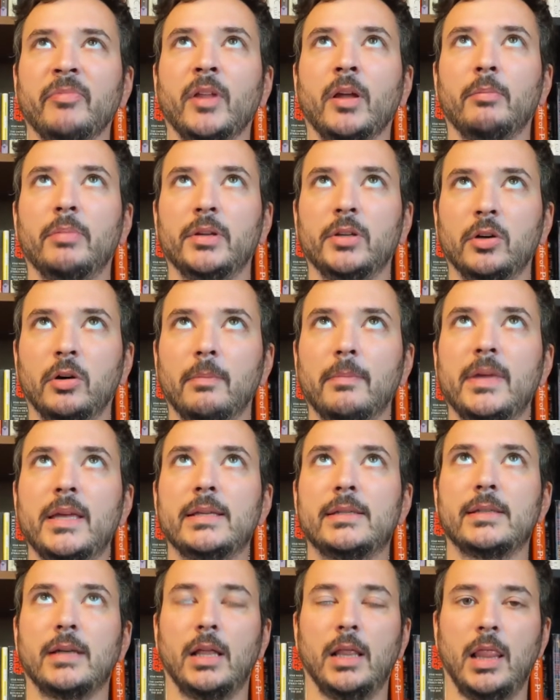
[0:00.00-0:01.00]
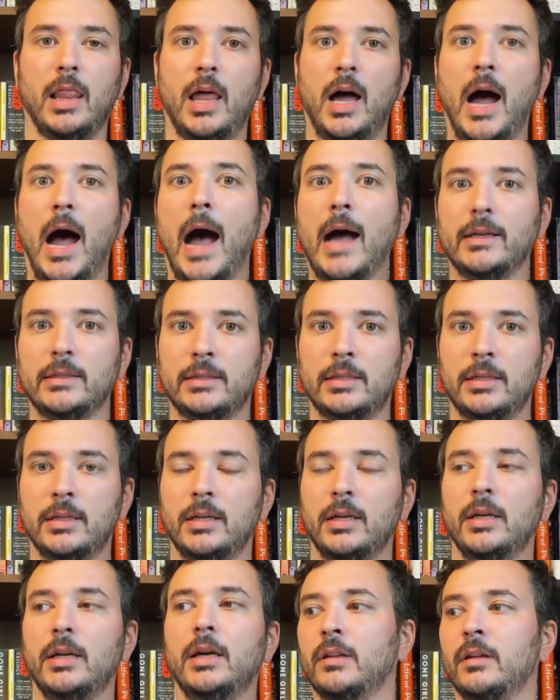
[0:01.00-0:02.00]
but you'll miss a lot
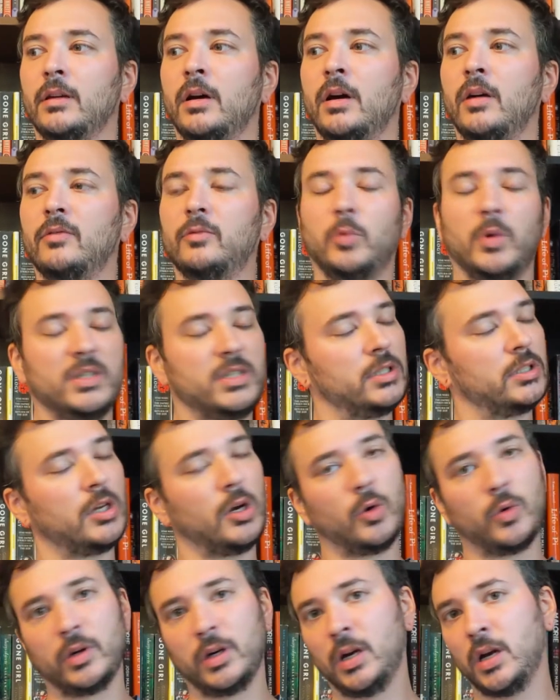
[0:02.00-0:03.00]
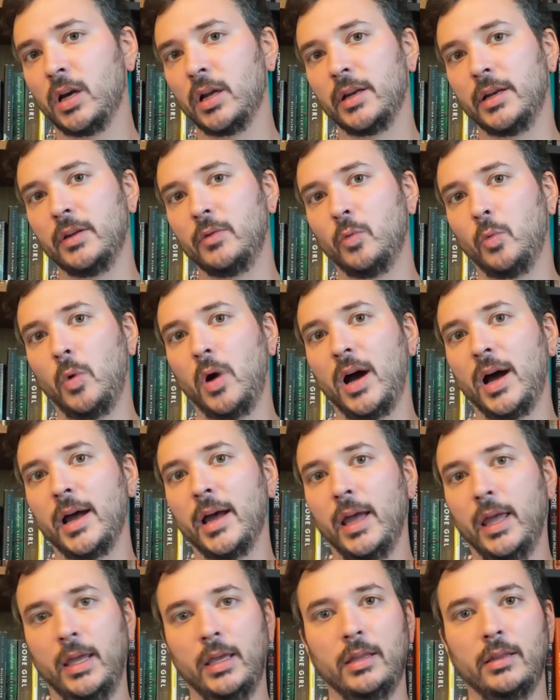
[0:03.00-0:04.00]
of what's going on and
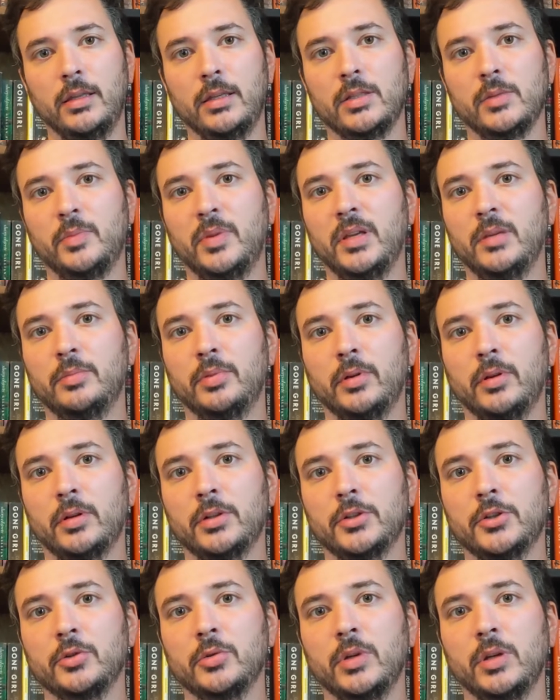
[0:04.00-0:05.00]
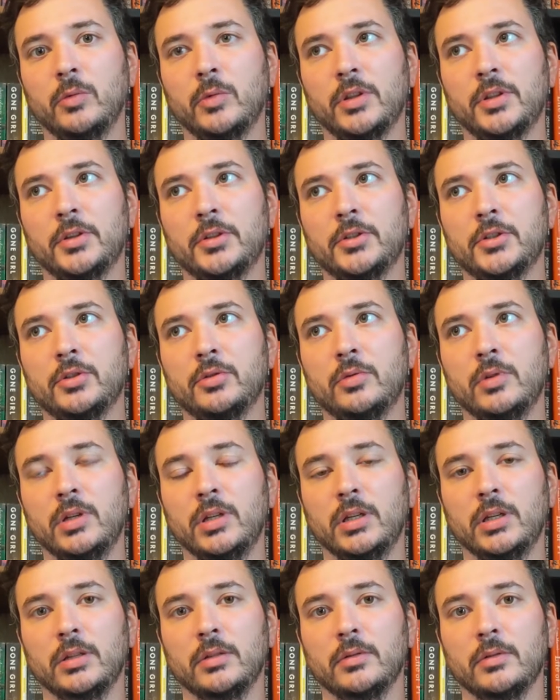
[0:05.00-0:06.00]
why these people are doing what they're
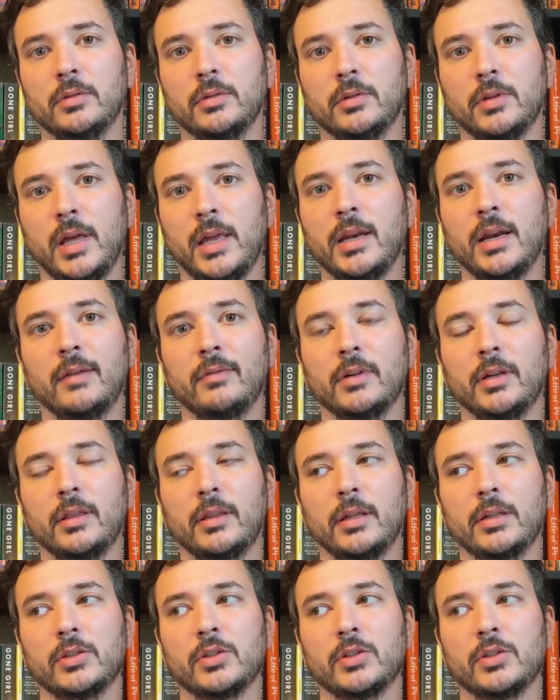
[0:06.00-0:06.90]
doing and, and everything.